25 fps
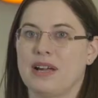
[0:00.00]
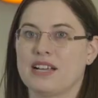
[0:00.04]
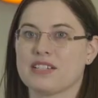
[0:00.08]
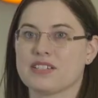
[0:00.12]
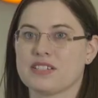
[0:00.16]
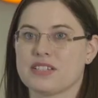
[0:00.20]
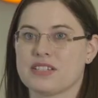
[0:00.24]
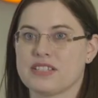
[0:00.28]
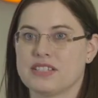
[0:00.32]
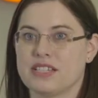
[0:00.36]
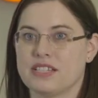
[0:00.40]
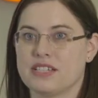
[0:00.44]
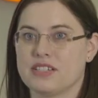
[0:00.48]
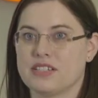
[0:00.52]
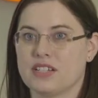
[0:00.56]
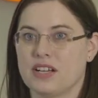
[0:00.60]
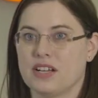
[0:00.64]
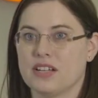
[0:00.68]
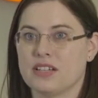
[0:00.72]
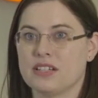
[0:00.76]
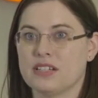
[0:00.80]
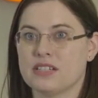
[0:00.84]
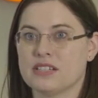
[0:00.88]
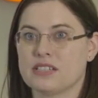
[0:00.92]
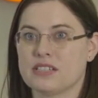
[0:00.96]
Ashley St.
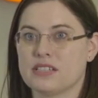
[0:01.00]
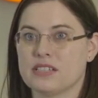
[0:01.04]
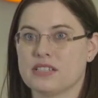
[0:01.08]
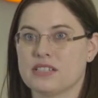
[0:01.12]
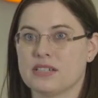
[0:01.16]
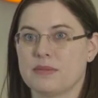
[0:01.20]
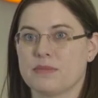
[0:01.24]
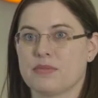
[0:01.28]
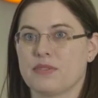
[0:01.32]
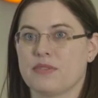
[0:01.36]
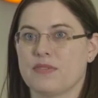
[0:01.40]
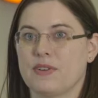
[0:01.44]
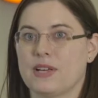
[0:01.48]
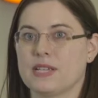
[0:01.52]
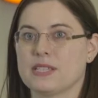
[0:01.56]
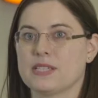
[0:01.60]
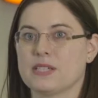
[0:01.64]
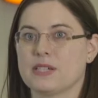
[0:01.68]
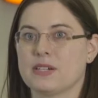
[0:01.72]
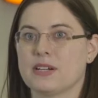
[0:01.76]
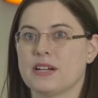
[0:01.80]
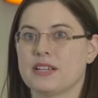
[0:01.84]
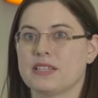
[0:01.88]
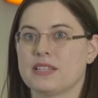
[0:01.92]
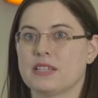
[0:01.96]
John, Assistant
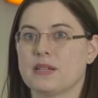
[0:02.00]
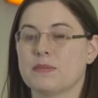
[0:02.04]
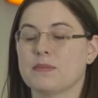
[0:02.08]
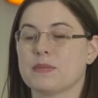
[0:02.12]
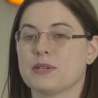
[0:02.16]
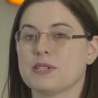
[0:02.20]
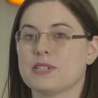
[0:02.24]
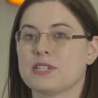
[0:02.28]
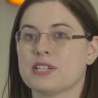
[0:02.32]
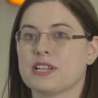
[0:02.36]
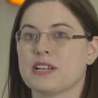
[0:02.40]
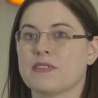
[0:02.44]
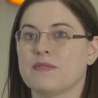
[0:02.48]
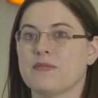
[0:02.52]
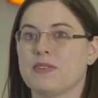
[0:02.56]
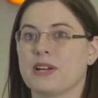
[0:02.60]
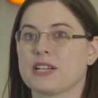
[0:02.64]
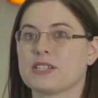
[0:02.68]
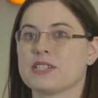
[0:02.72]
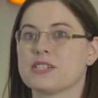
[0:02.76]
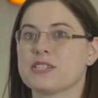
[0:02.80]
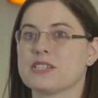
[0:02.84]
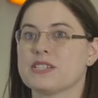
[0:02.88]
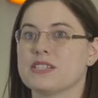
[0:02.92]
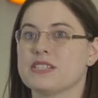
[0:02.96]
Professor at the Emerging
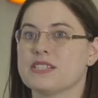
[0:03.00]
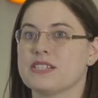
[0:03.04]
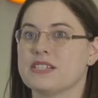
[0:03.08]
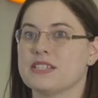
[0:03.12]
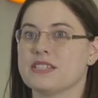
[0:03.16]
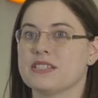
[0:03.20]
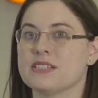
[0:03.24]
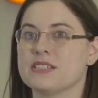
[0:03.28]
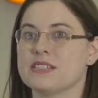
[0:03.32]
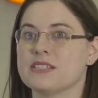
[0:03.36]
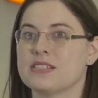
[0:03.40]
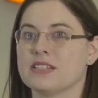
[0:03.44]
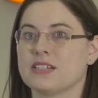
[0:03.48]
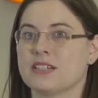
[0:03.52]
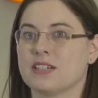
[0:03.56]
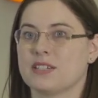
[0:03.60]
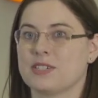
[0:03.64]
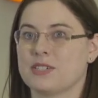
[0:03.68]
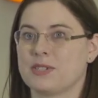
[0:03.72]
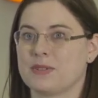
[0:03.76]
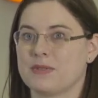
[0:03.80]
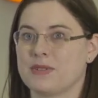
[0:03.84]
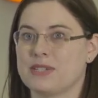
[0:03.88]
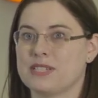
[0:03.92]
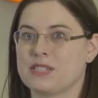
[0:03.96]
Infectious Diseases
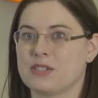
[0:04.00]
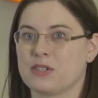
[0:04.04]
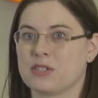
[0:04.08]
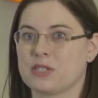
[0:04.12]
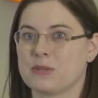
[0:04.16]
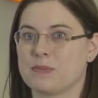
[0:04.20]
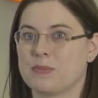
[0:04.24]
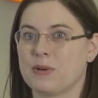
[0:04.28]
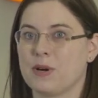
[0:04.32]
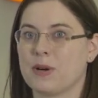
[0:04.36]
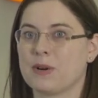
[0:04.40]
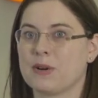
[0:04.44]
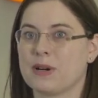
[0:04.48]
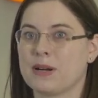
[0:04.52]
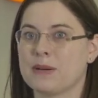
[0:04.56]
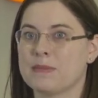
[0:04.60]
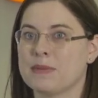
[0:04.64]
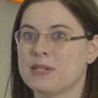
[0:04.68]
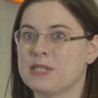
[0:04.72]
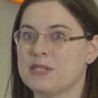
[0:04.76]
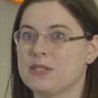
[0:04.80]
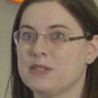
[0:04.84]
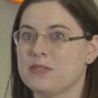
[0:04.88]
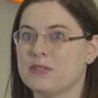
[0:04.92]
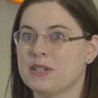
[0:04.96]
Signature Research Program
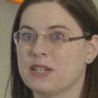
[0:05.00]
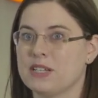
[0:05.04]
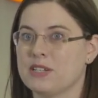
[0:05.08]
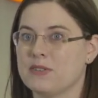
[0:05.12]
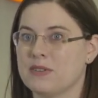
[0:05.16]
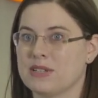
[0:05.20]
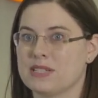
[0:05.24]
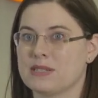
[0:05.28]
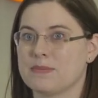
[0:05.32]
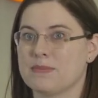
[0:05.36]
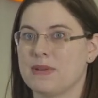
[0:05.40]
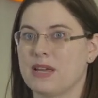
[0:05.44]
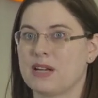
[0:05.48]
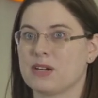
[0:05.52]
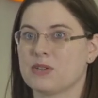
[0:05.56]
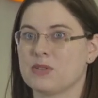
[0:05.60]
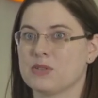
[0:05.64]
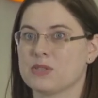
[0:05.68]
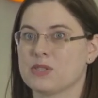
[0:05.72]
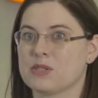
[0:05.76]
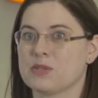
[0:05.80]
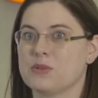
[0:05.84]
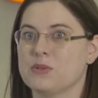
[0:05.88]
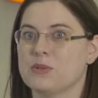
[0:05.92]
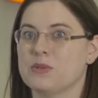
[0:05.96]
at DukeNUS
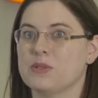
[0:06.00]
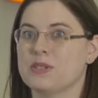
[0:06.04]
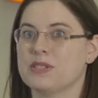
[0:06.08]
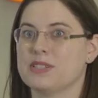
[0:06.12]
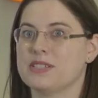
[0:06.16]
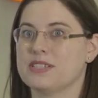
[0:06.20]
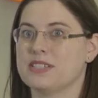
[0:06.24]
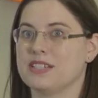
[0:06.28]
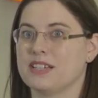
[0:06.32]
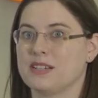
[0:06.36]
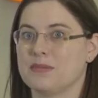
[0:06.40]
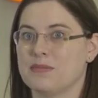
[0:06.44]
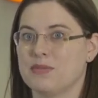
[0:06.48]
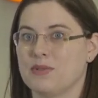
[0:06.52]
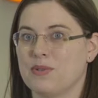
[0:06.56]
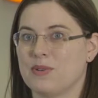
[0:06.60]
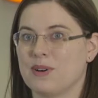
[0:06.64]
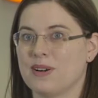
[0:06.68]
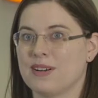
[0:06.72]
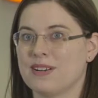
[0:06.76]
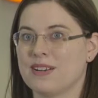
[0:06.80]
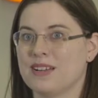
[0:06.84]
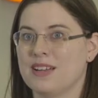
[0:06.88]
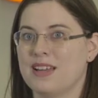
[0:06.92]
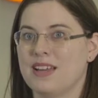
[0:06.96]
Medical School in
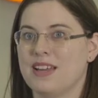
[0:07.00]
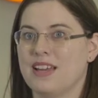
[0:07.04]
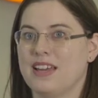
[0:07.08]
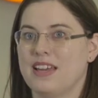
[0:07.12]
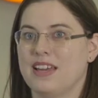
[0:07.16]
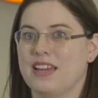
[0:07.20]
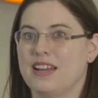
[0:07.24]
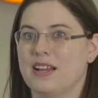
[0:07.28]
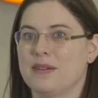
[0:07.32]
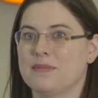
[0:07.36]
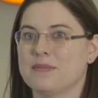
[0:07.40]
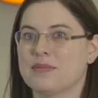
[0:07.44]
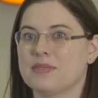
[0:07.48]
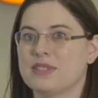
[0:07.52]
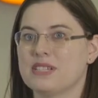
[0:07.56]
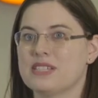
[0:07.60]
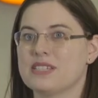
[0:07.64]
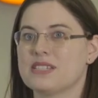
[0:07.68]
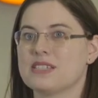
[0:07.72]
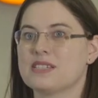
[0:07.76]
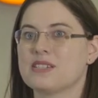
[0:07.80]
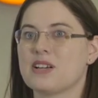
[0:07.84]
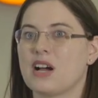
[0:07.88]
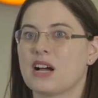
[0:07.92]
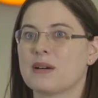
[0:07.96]
Singapore, and I'm
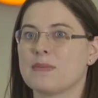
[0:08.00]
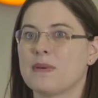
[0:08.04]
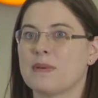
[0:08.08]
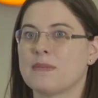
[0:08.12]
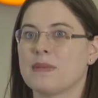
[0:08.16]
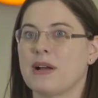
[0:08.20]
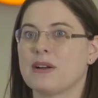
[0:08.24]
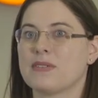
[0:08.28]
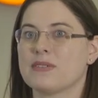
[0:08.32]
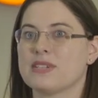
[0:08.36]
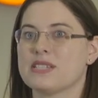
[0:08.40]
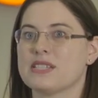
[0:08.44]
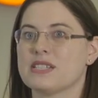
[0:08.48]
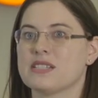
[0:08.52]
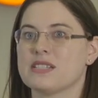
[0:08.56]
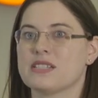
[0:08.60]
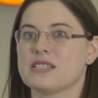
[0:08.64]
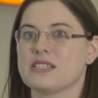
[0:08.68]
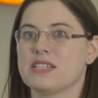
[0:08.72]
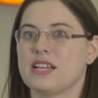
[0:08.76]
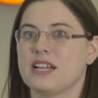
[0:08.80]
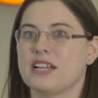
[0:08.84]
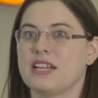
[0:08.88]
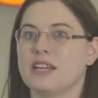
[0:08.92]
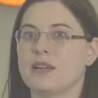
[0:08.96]
pleased to talk about my recent
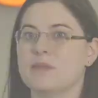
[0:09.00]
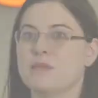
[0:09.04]
study,